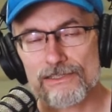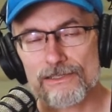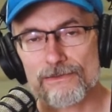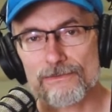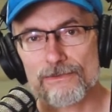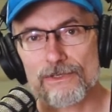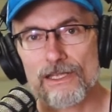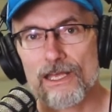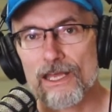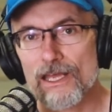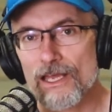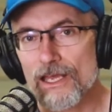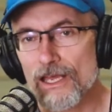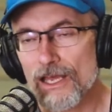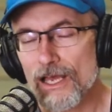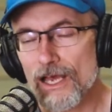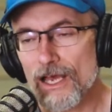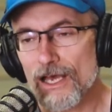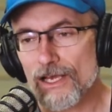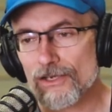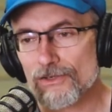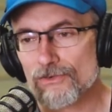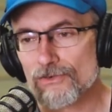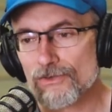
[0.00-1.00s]
And
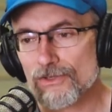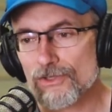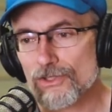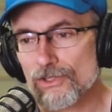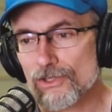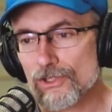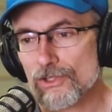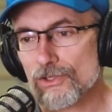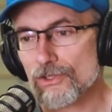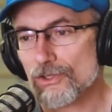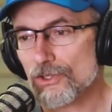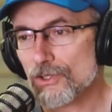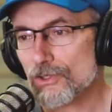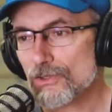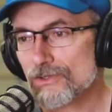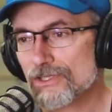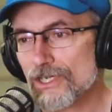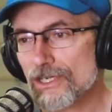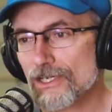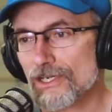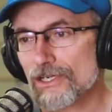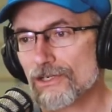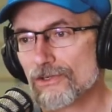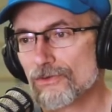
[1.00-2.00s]
uh,
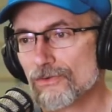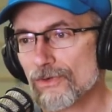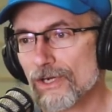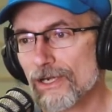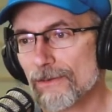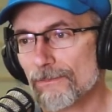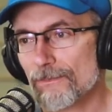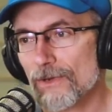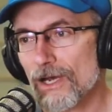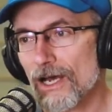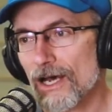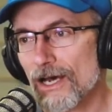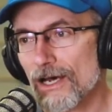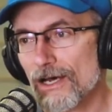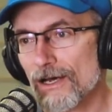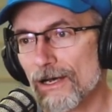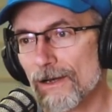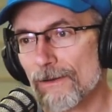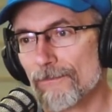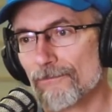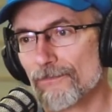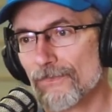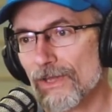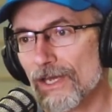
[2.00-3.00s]
using our grip
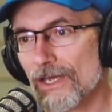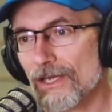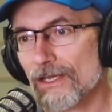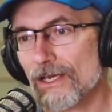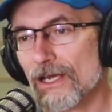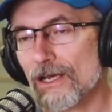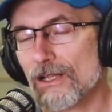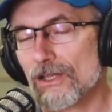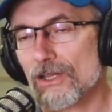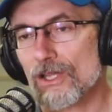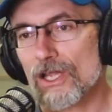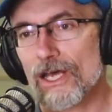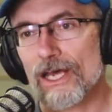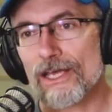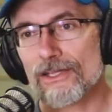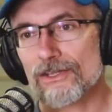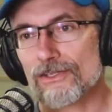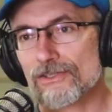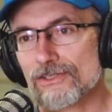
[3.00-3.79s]
um, a lot.